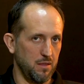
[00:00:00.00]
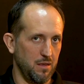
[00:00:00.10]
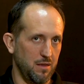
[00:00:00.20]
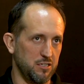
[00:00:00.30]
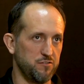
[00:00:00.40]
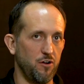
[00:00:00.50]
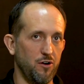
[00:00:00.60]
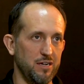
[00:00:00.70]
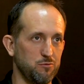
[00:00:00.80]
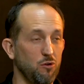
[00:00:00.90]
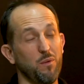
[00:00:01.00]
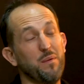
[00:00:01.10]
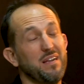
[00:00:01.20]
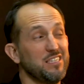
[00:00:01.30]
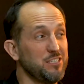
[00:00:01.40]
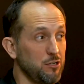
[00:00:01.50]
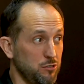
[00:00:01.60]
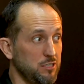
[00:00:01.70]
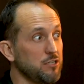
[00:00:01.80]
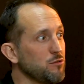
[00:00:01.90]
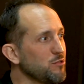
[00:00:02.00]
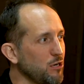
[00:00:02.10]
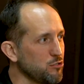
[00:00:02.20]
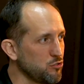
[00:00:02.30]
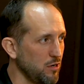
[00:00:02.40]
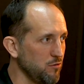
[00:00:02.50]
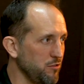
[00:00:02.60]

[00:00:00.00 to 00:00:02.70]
as far as what we would consider traditional church growth.